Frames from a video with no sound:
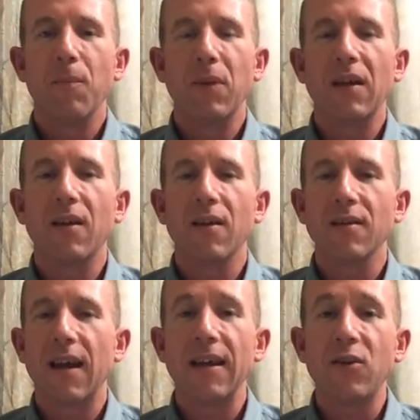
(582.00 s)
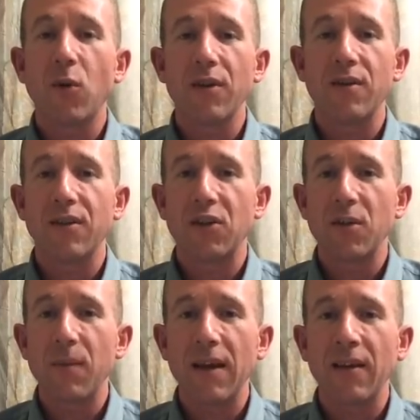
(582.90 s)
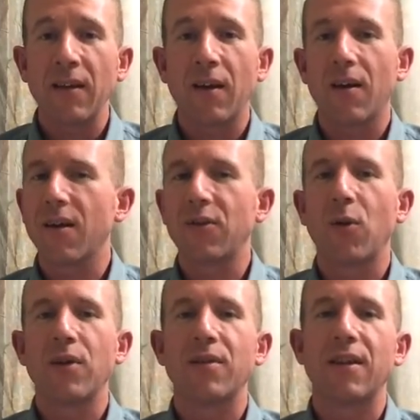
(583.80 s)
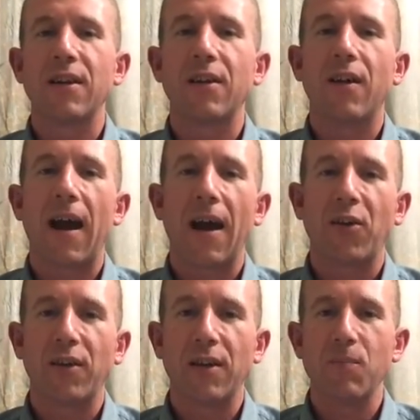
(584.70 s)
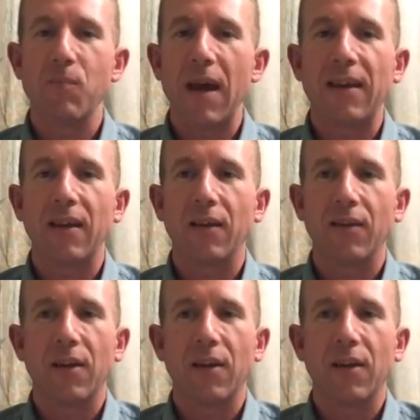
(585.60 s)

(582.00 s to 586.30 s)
because any choices that you're making are not choices that you're actually making.